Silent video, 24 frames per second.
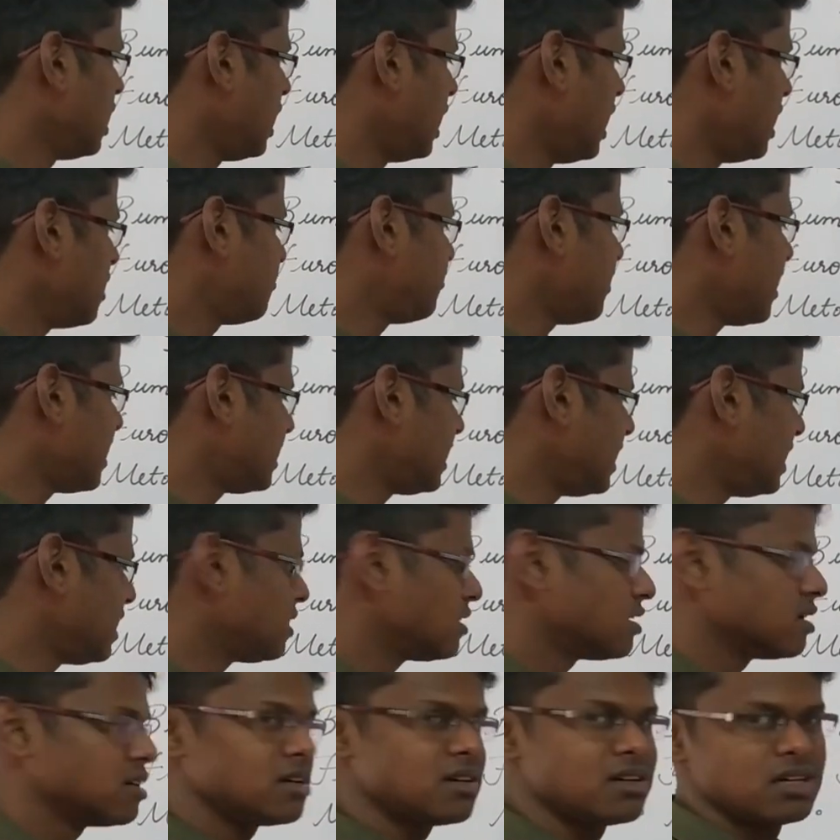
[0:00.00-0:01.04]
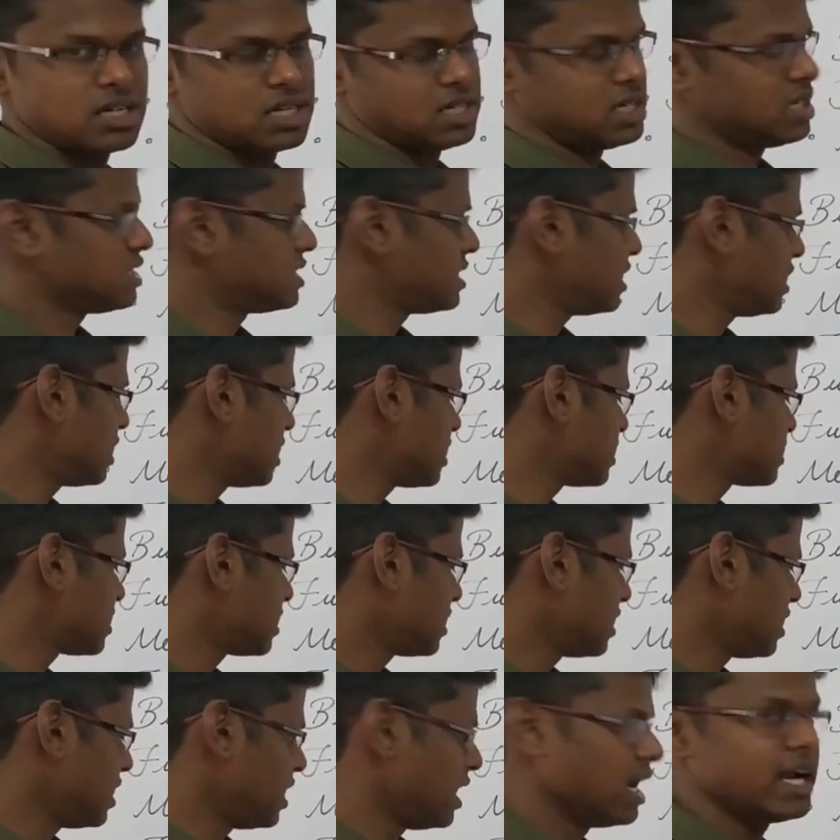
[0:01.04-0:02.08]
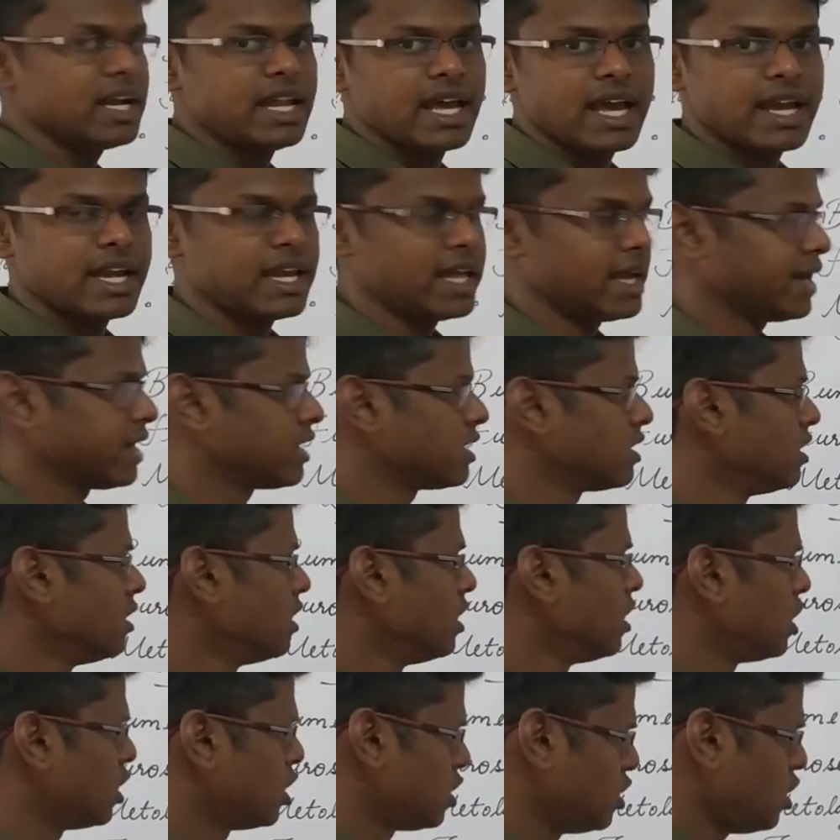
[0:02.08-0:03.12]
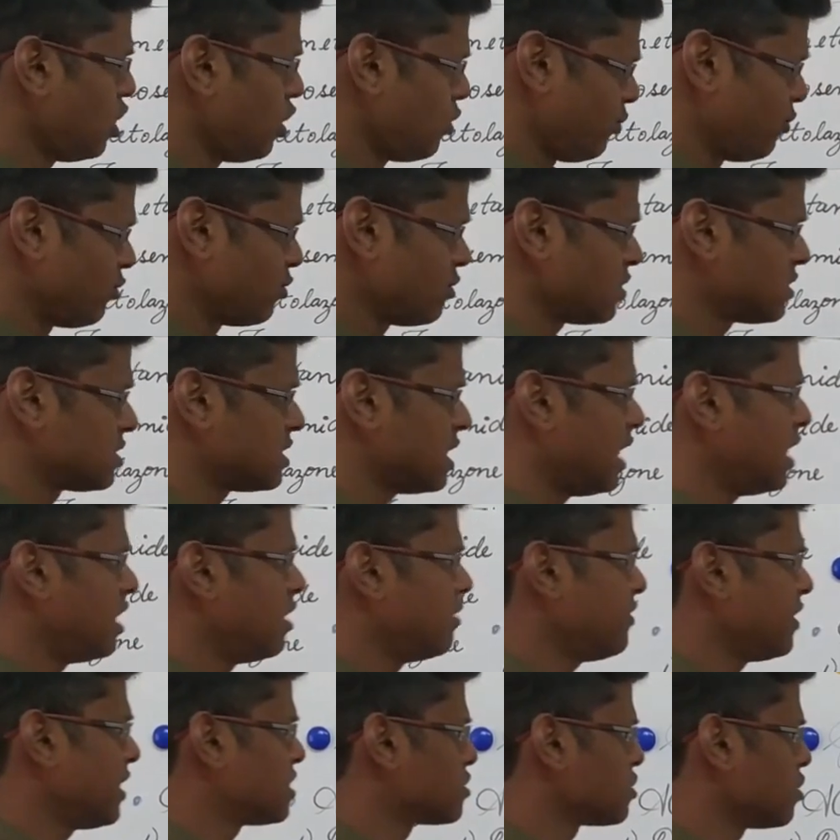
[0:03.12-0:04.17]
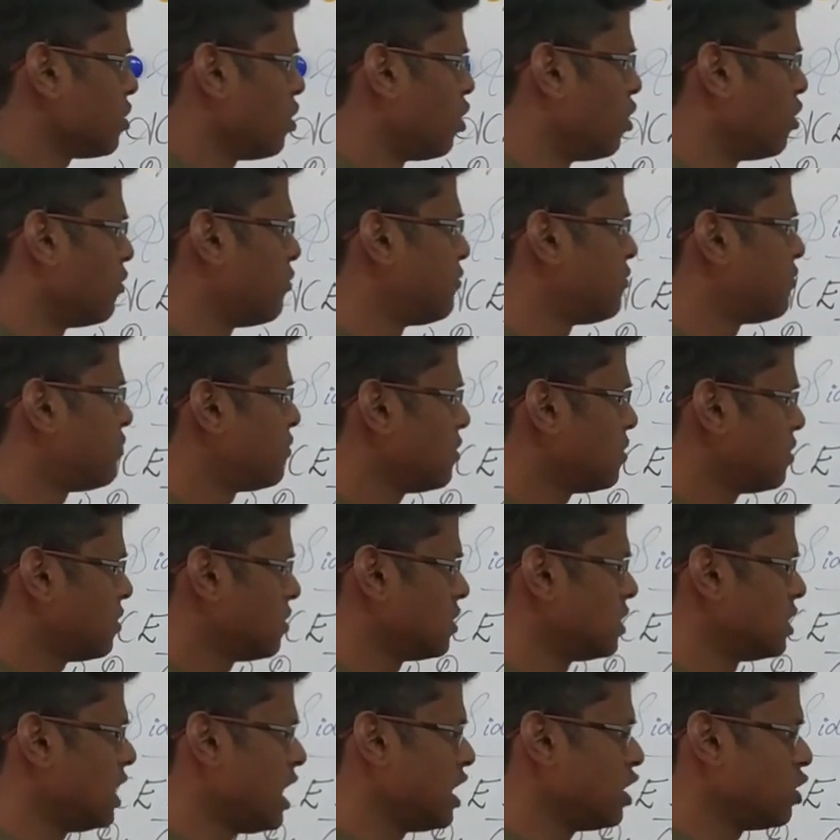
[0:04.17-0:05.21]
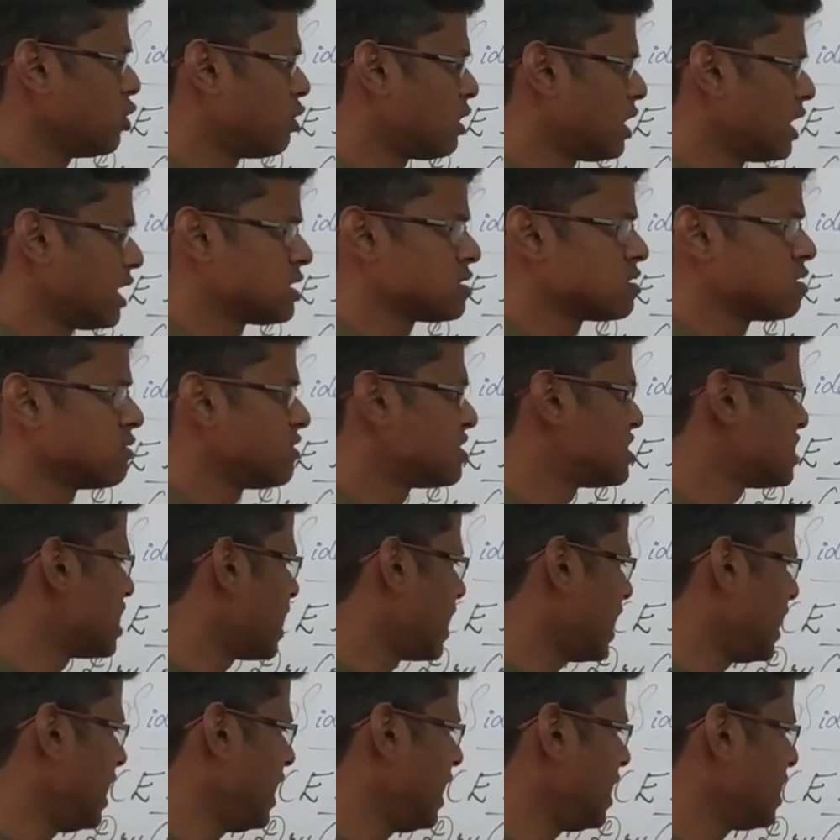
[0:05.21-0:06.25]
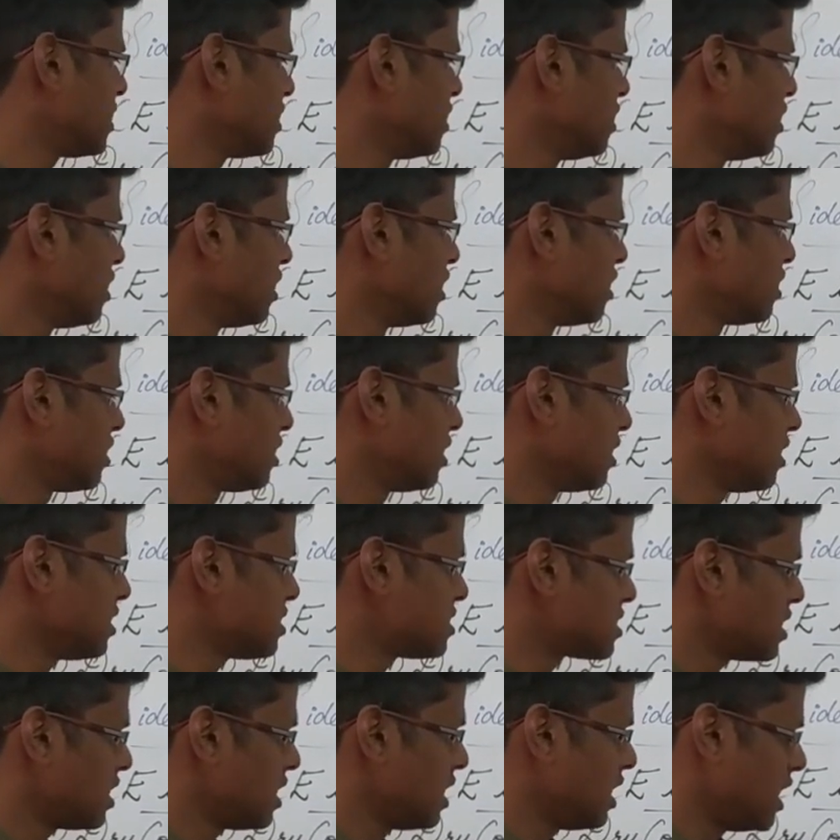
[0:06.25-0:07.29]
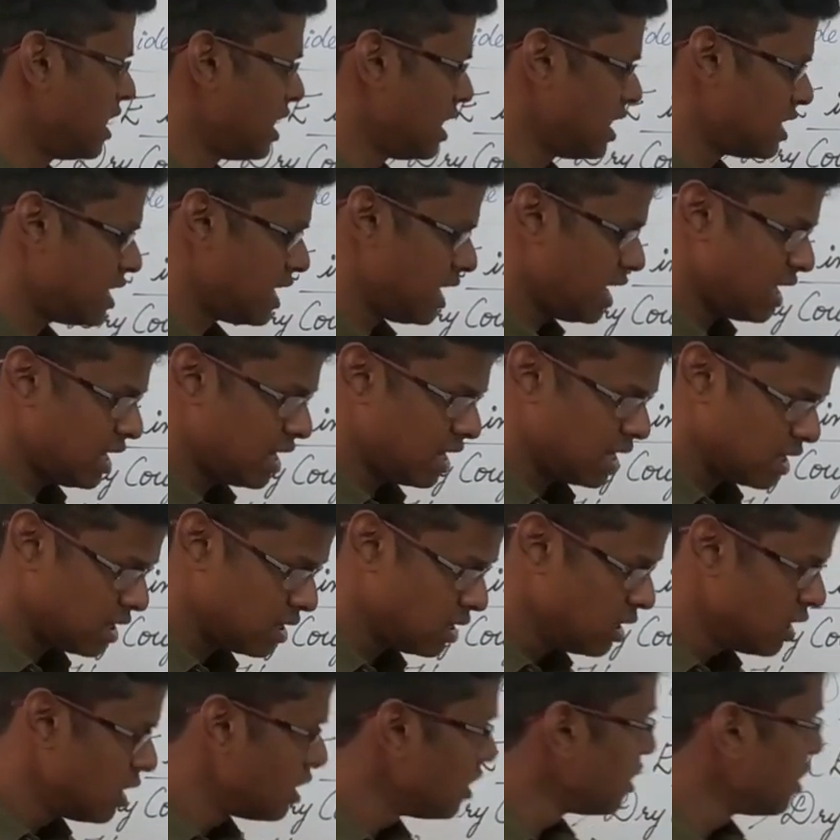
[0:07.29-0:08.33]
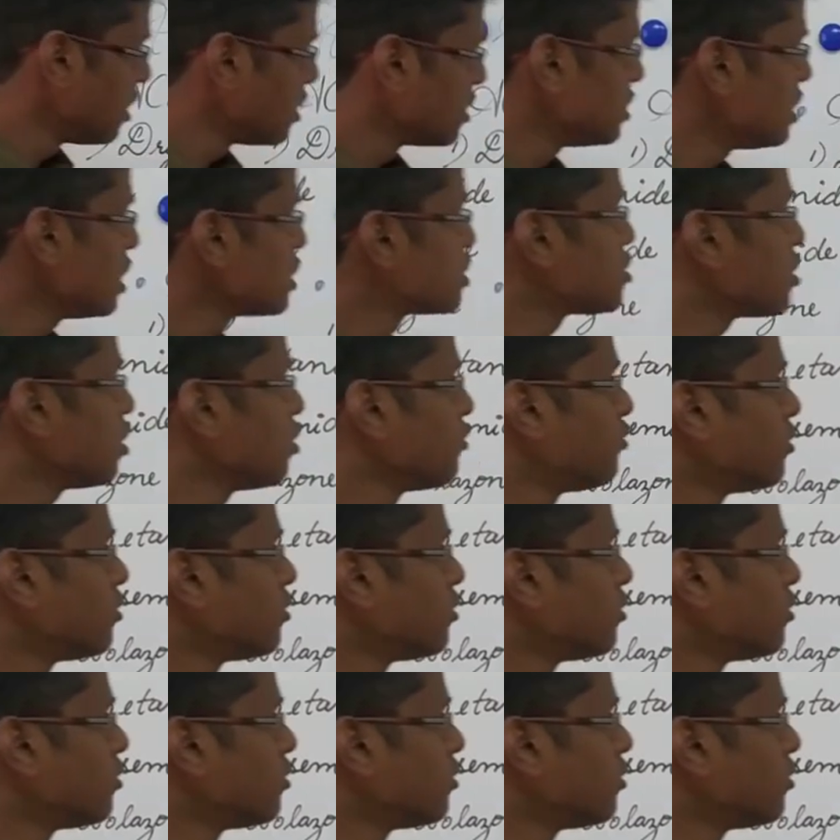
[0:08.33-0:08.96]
and fatigue, dizziness, and headache. Now, side effects of diuretics, which are headache, thirst, and diarrhea. That's all